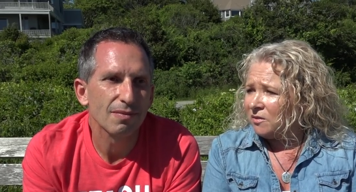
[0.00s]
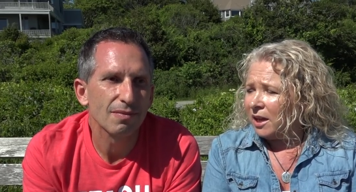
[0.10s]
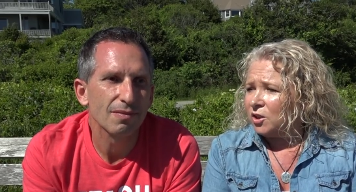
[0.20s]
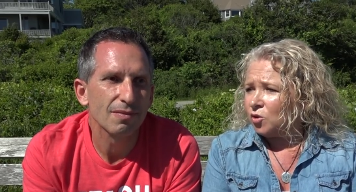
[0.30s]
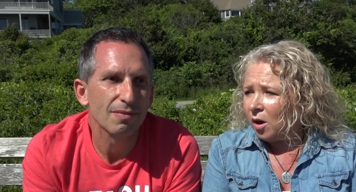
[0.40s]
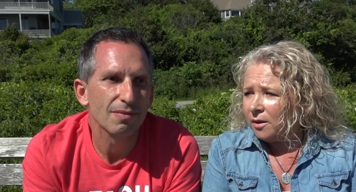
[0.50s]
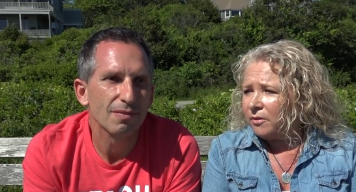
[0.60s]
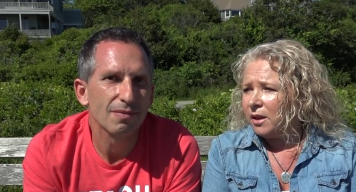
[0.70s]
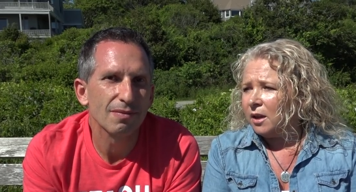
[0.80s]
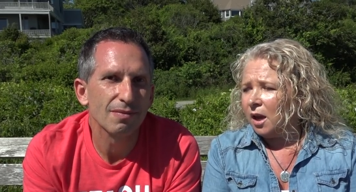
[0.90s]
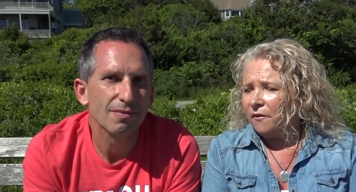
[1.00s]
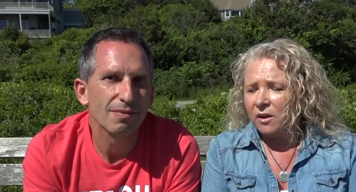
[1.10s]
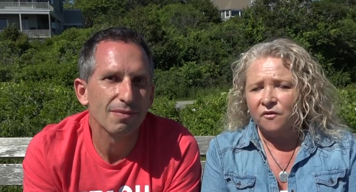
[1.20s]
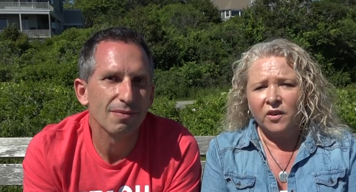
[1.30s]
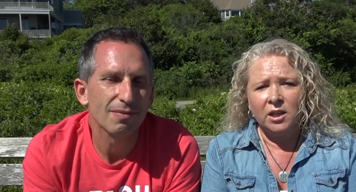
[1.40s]
Speaker 1: of that driving,
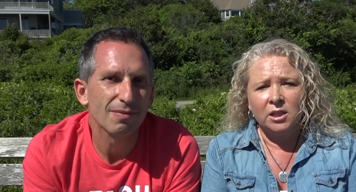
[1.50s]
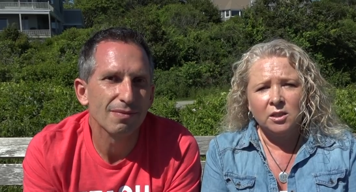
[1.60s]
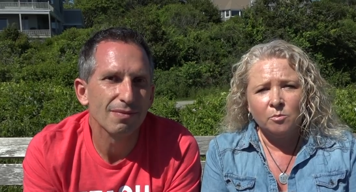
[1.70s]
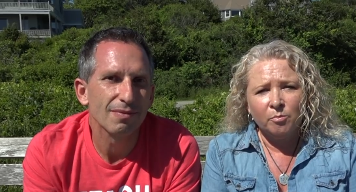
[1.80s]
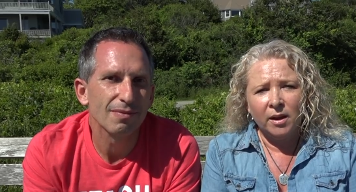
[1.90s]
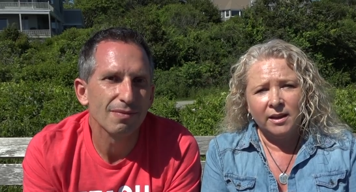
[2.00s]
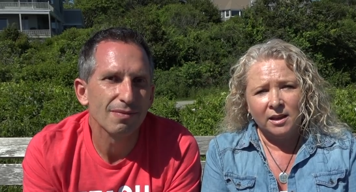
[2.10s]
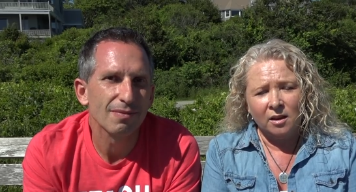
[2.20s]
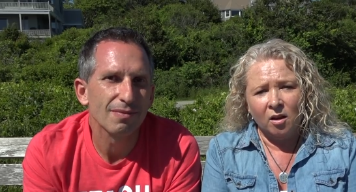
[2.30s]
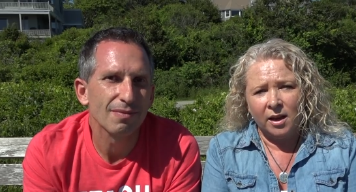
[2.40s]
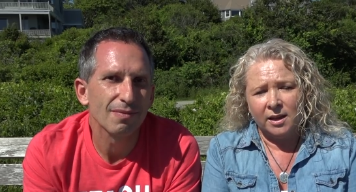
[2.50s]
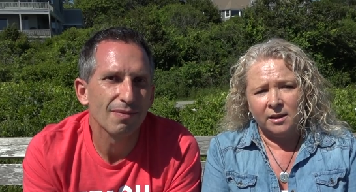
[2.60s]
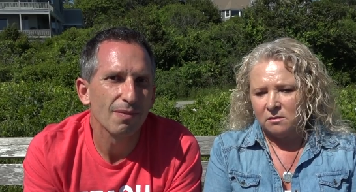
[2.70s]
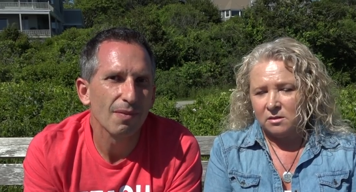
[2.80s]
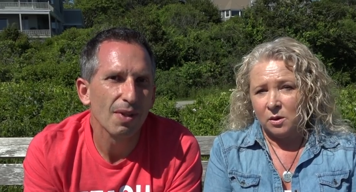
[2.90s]
having fun, biking,
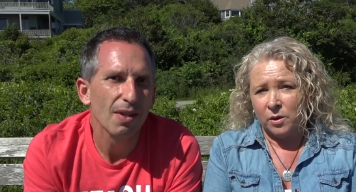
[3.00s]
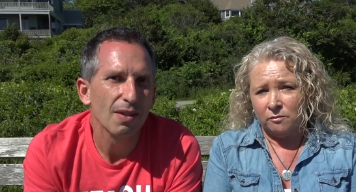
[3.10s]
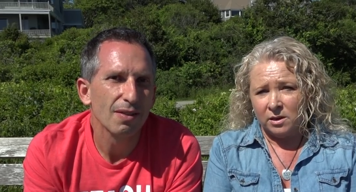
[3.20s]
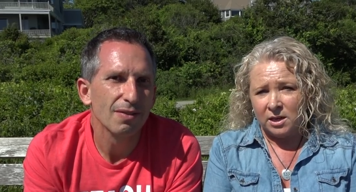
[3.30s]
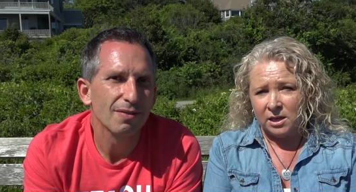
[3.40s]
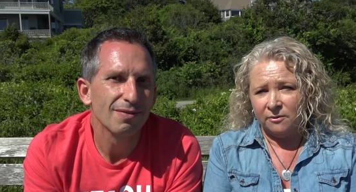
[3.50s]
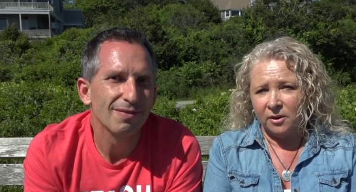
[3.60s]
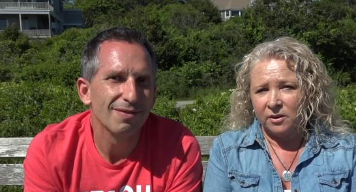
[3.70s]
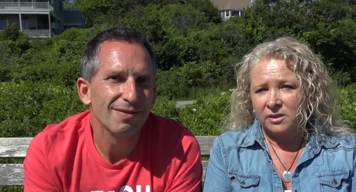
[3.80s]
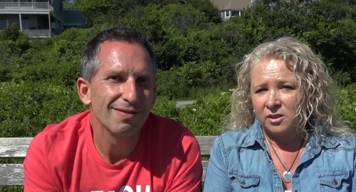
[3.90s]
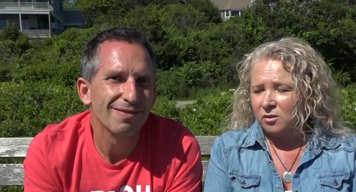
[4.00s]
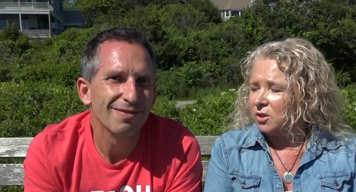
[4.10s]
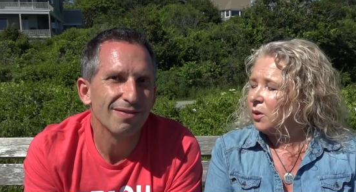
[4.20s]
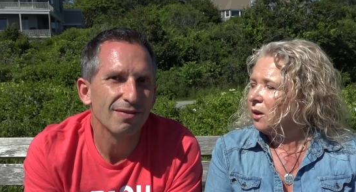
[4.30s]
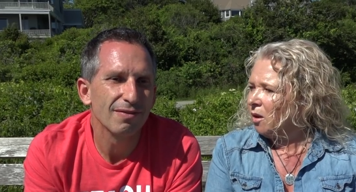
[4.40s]
hiking. So we're really focused on
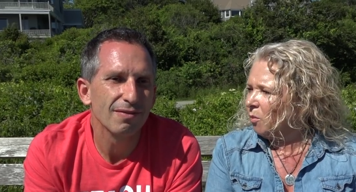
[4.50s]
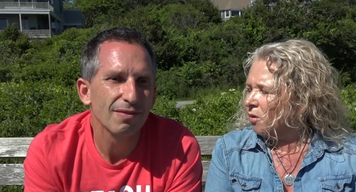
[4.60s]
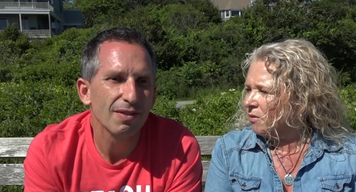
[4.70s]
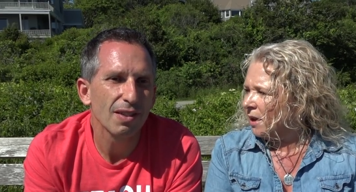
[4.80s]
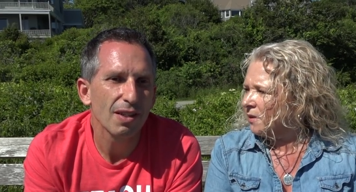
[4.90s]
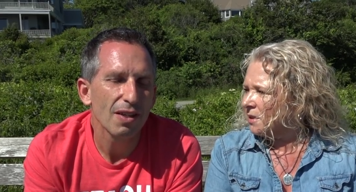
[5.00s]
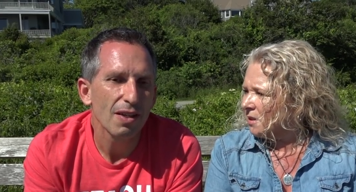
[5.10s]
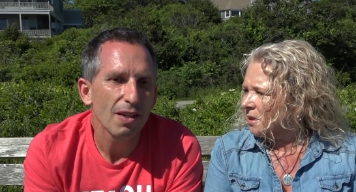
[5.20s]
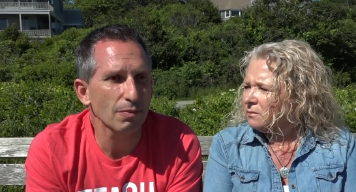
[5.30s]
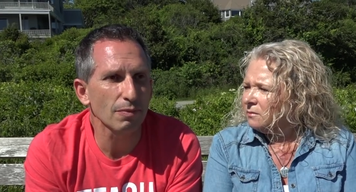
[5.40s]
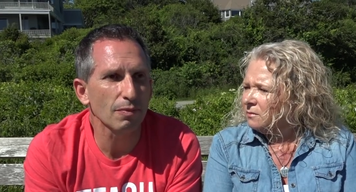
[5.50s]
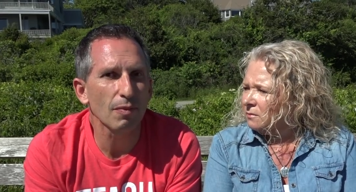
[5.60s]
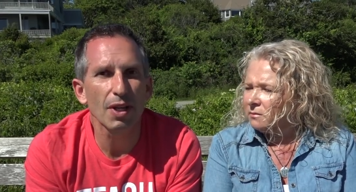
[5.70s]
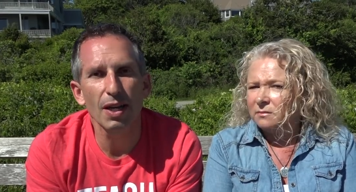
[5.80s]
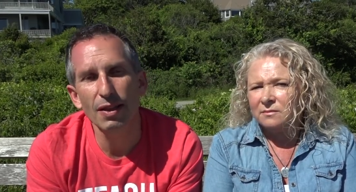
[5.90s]
doing a lot more of that this year.
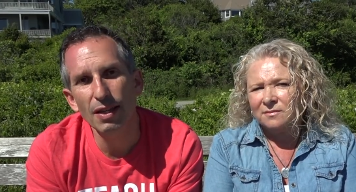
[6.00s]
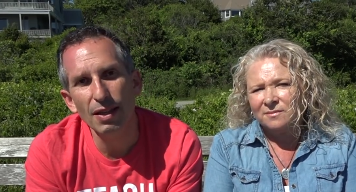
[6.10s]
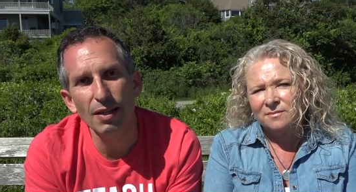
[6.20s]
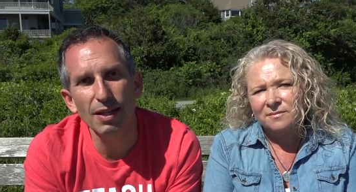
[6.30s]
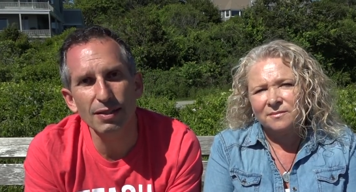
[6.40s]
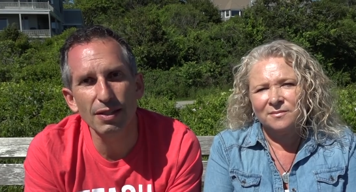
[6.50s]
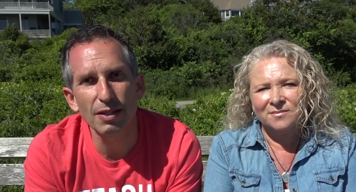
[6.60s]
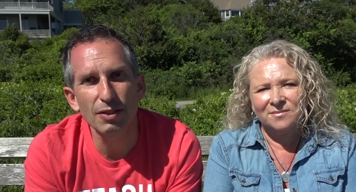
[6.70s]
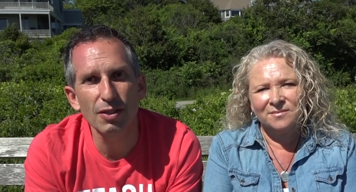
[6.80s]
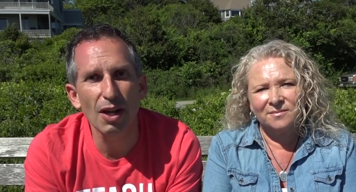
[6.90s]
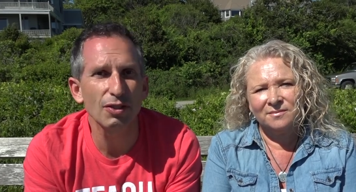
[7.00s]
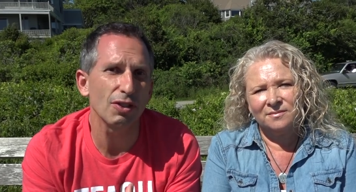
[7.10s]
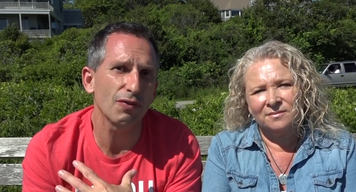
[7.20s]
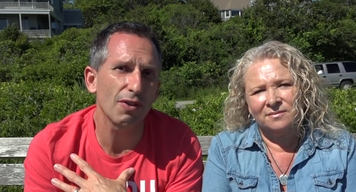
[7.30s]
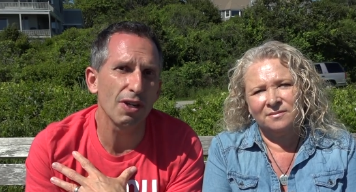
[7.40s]
Speaker 2: And I think that lesson is not
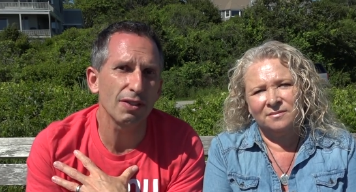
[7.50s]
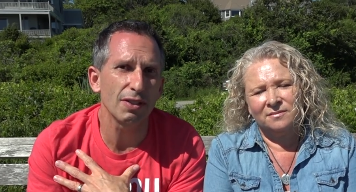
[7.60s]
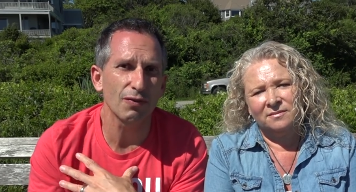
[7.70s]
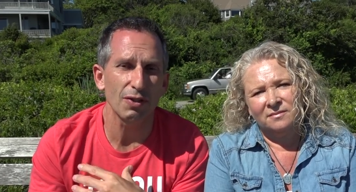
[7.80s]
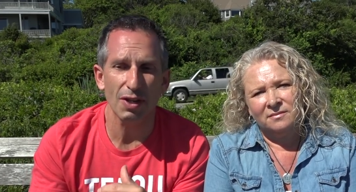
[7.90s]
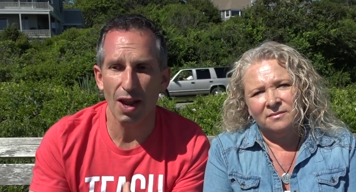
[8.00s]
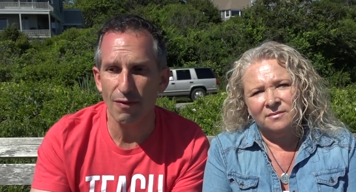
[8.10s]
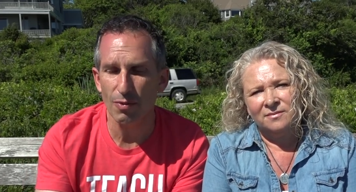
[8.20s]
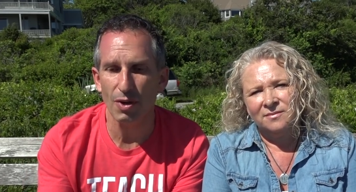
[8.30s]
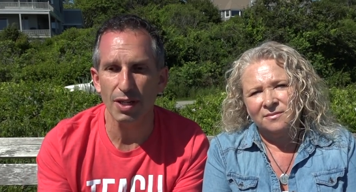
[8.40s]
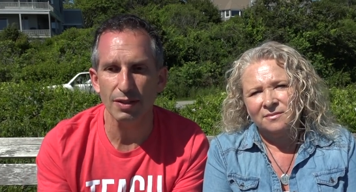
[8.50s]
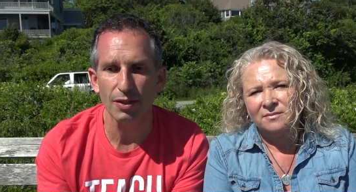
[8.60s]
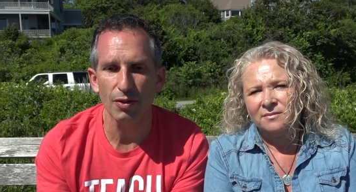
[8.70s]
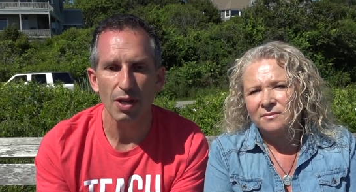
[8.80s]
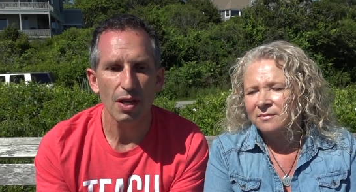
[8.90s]
just for us, it's for everyone, is
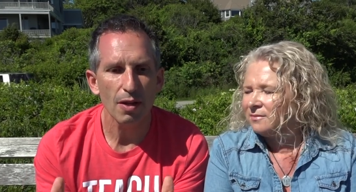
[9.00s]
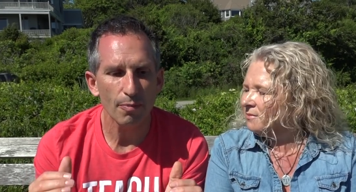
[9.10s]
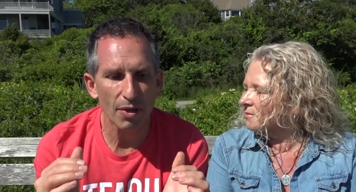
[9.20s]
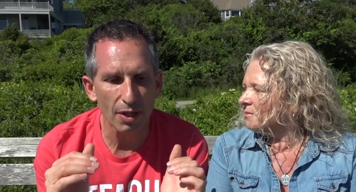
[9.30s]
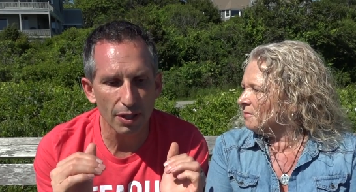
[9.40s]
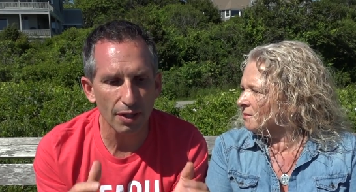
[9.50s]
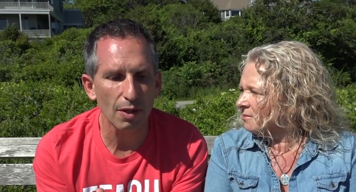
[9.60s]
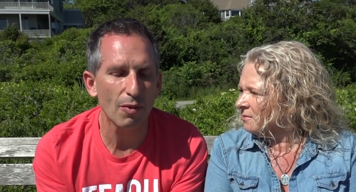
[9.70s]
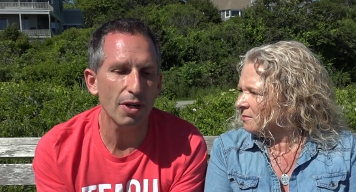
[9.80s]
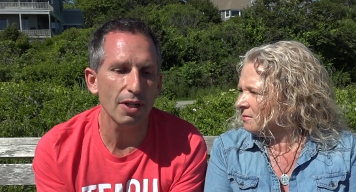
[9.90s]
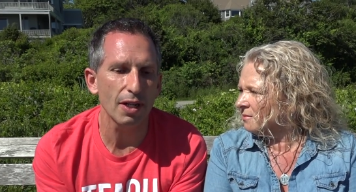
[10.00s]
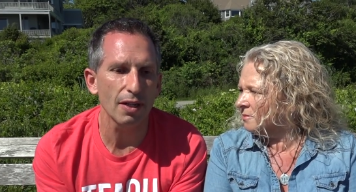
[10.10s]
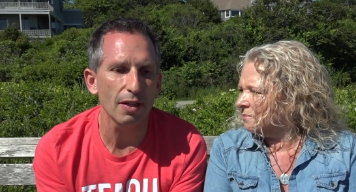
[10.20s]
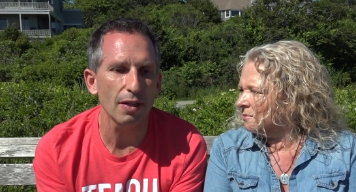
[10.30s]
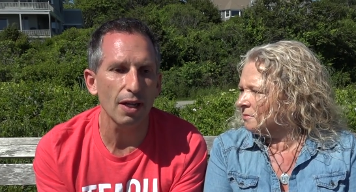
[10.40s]
to be clear on why you're getting
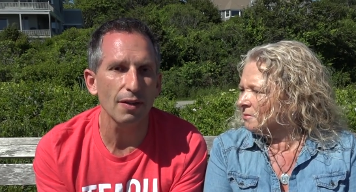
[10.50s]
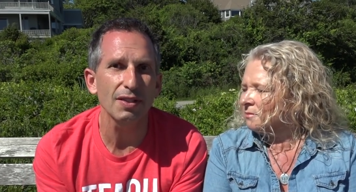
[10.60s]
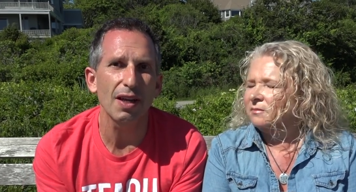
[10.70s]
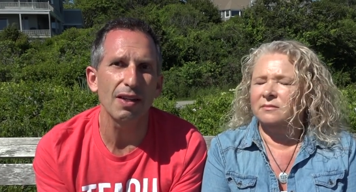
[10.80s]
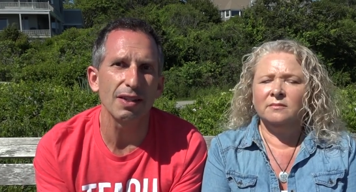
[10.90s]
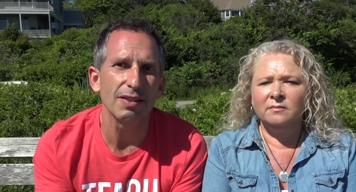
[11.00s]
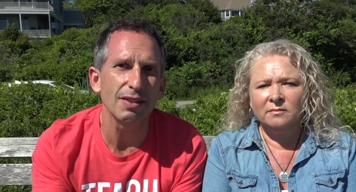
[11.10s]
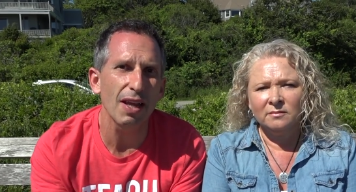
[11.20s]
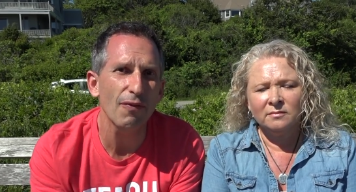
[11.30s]
into the lifestyle and mm. stay